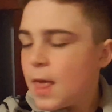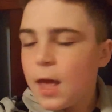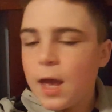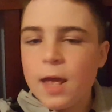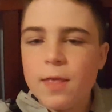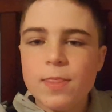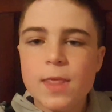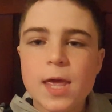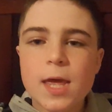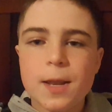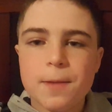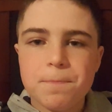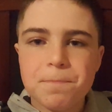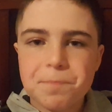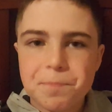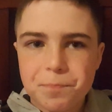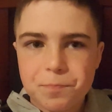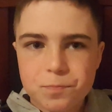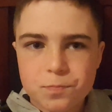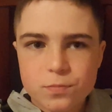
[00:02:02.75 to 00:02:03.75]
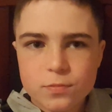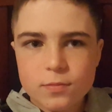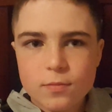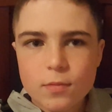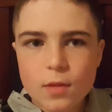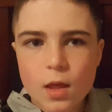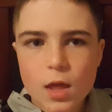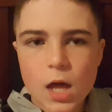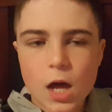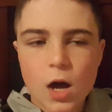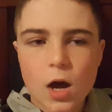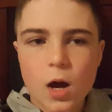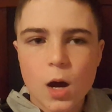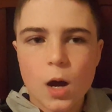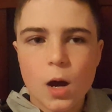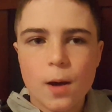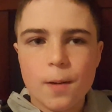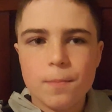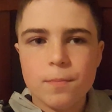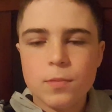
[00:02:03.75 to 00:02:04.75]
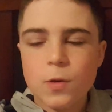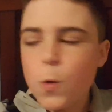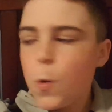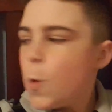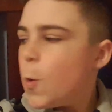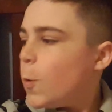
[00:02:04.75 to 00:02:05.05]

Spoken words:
And then, sorry,